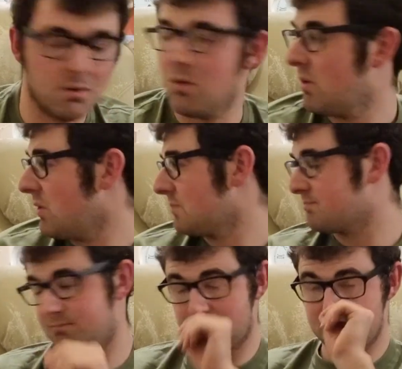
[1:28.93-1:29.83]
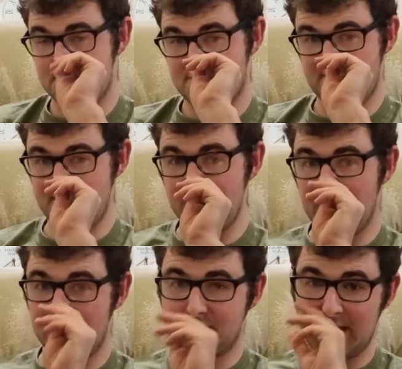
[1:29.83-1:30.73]
Or,
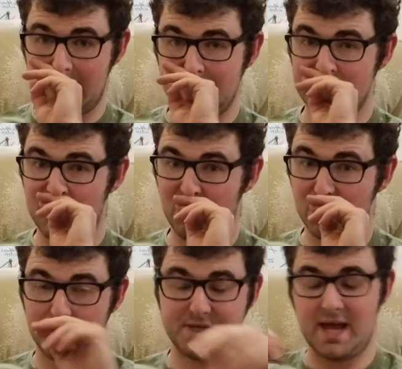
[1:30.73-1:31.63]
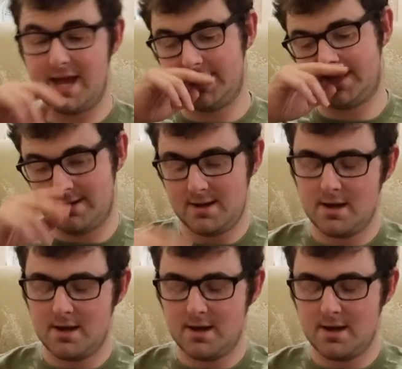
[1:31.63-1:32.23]
taking that one upstairs.